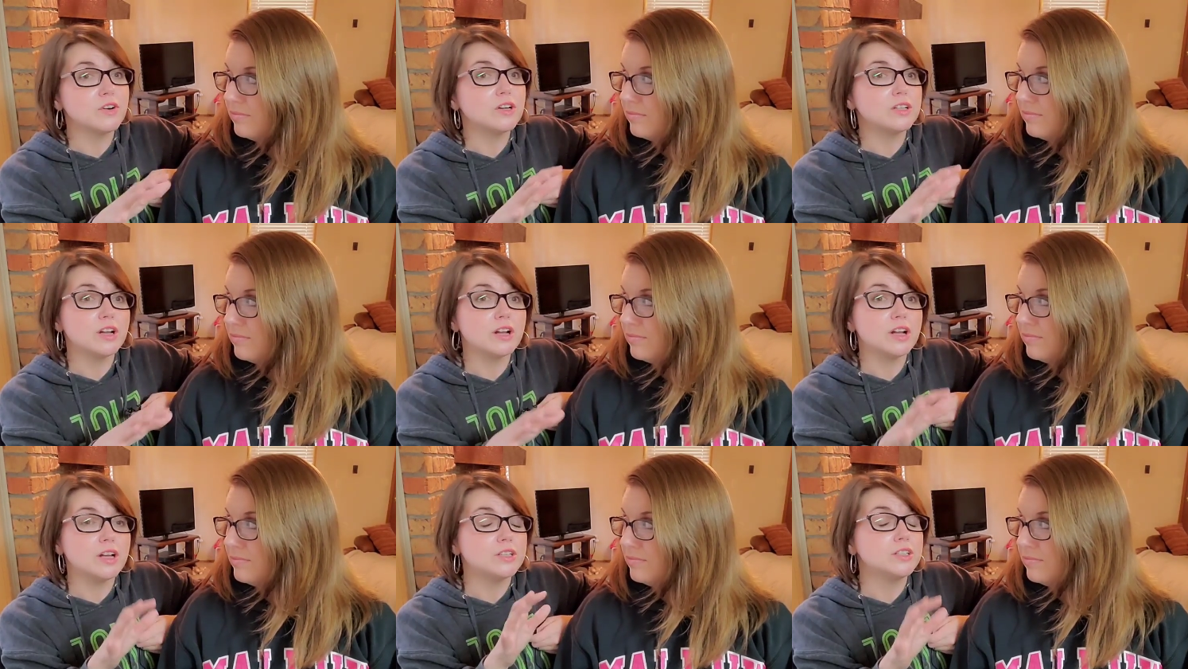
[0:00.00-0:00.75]
Speaker 1: of our
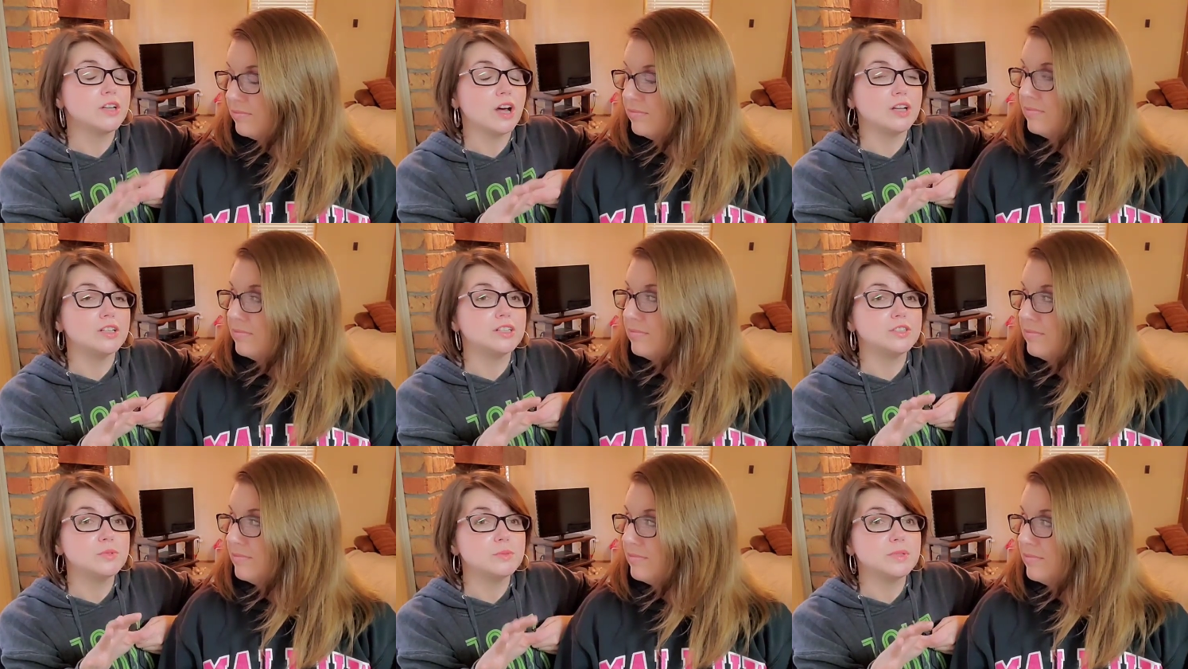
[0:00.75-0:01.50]

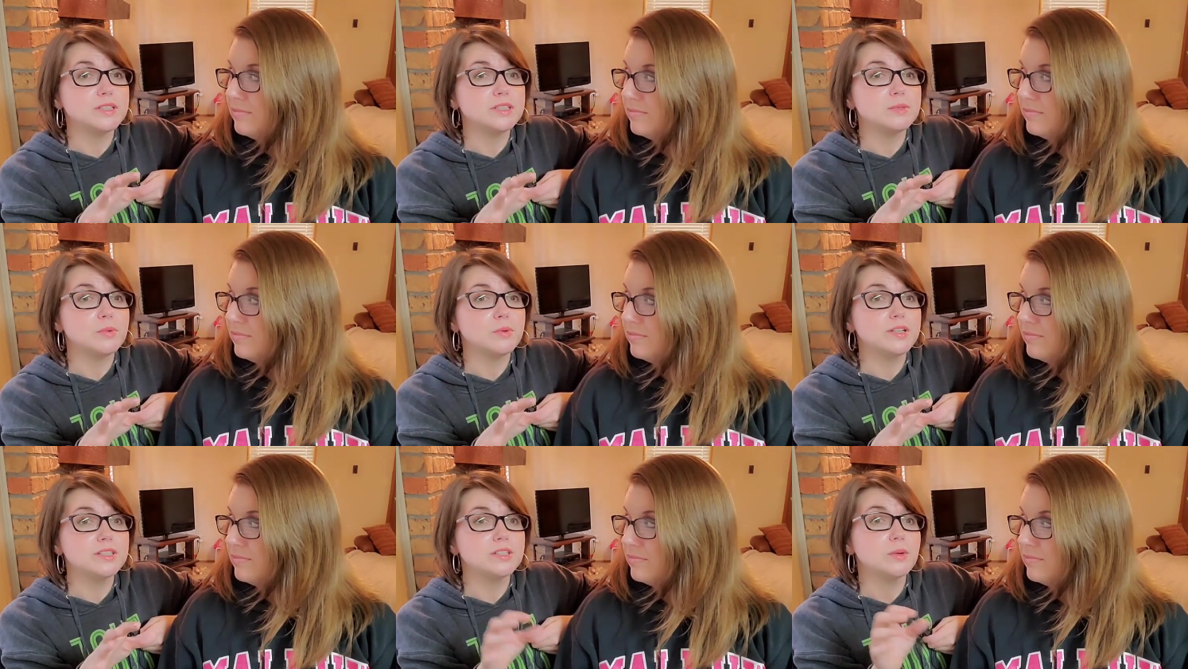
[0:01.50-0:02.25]
knowledge with
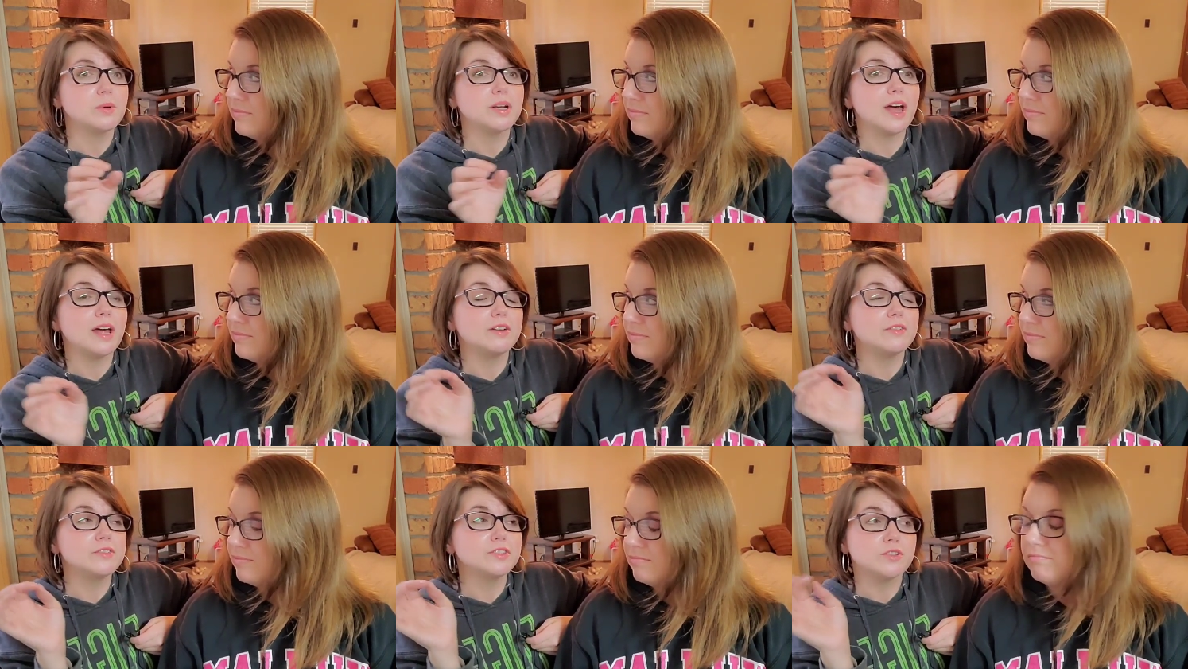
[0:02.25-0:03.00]
BZ-Boys, so we're kind of
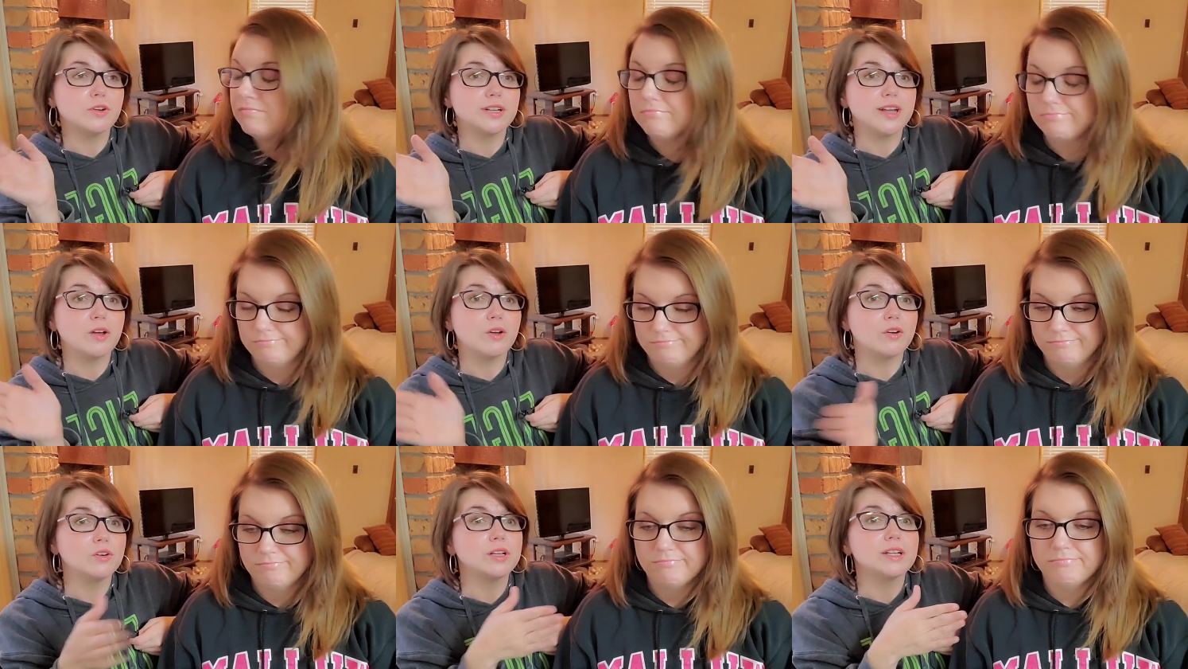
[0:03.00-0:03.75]
starting out
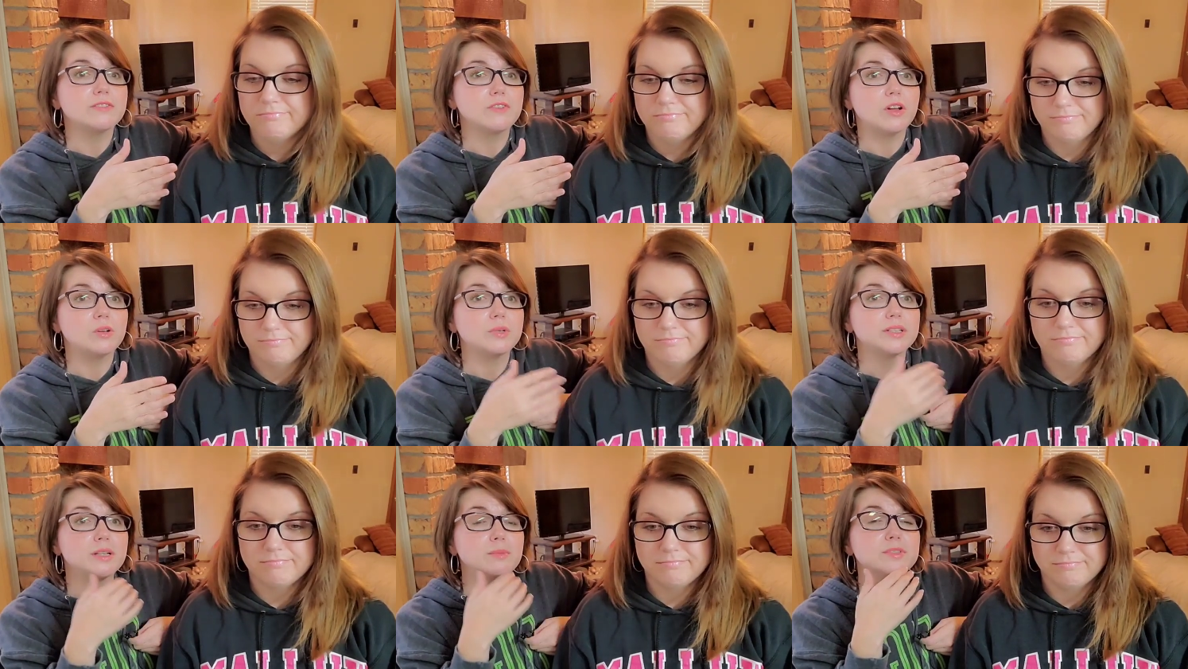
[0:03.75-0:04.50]
early following
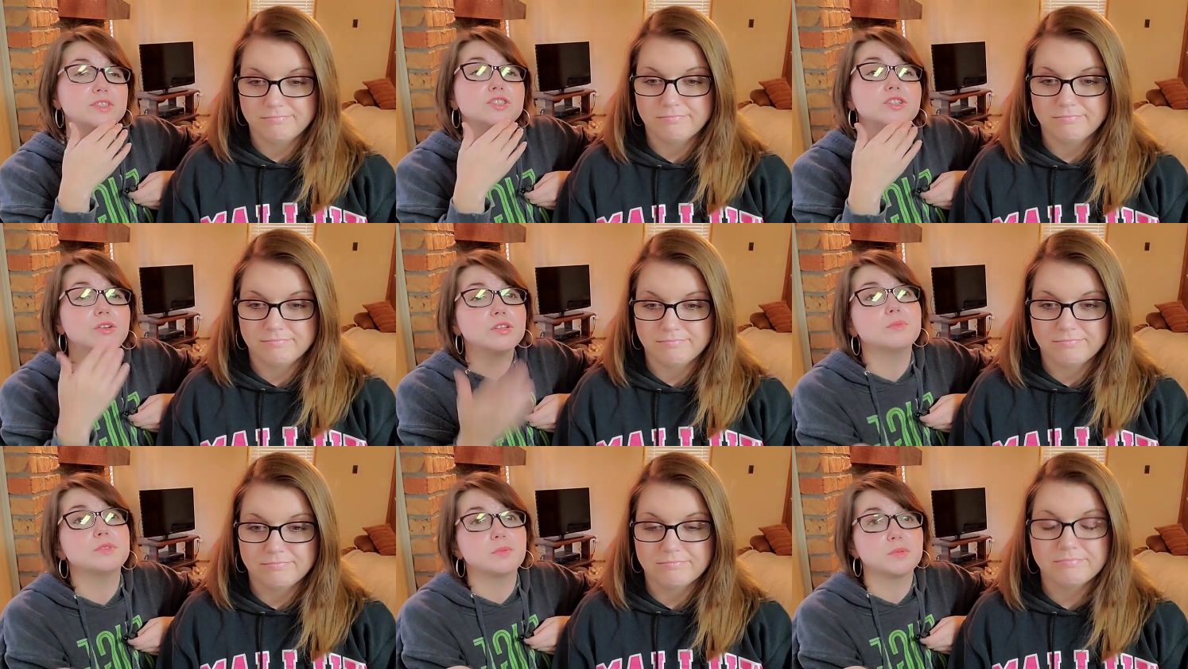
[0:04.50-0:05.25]
them. Show them
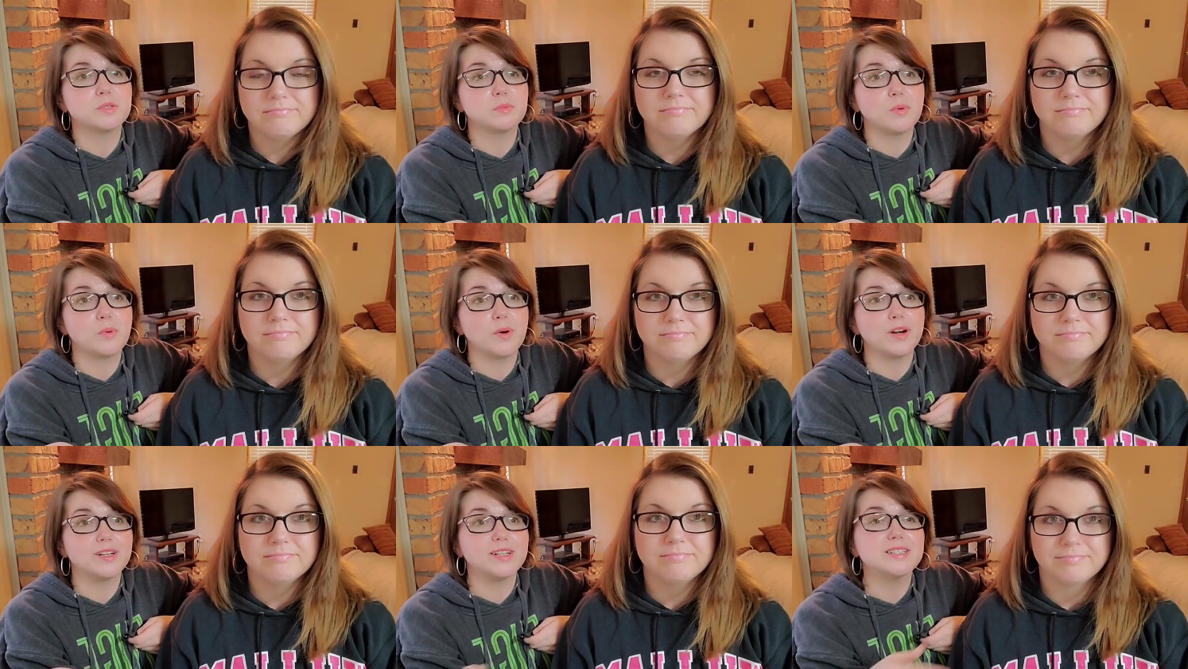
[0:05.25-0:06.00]
some support.
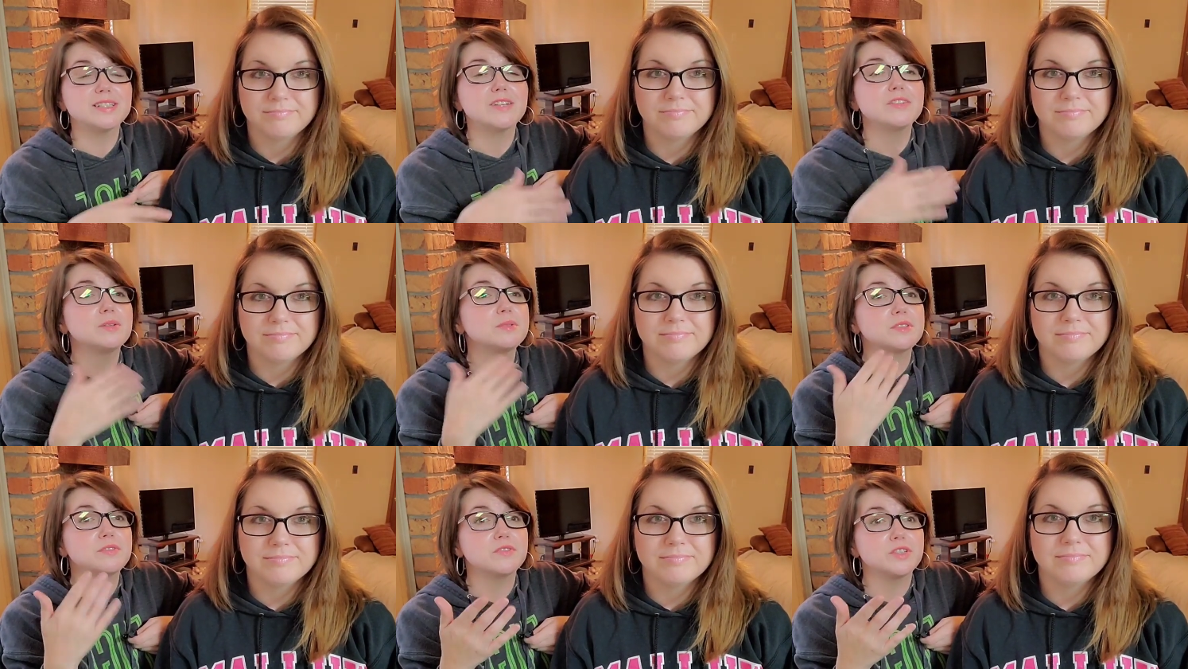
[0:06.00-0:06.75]
Let's give them
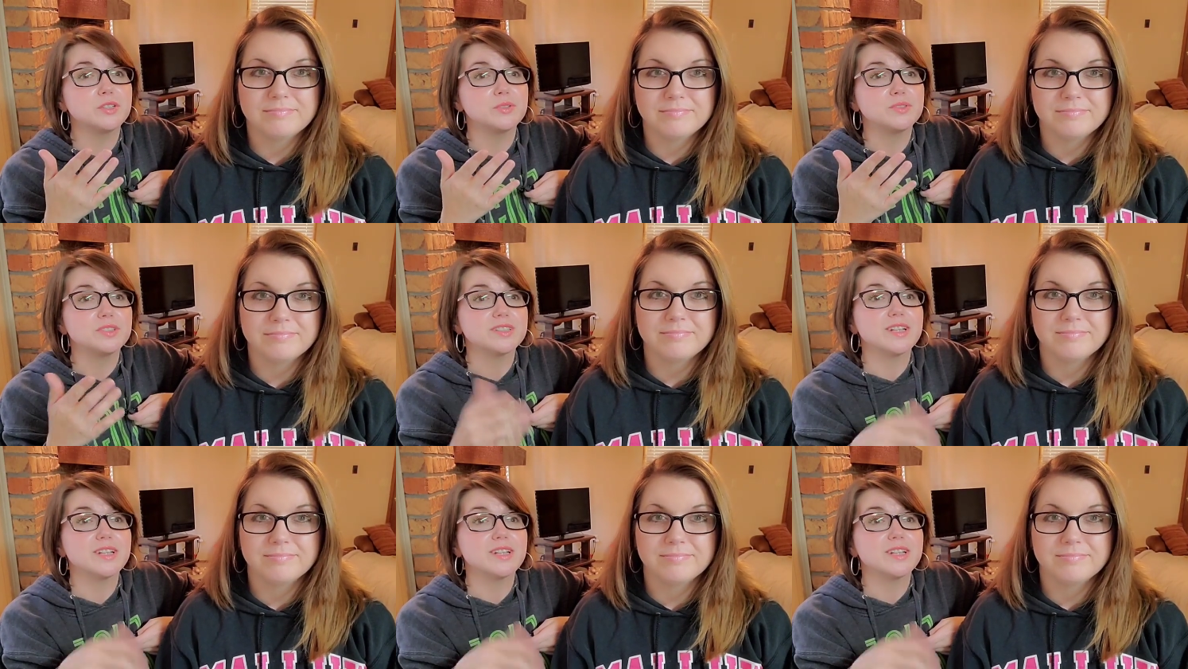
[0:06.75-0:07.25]
some views.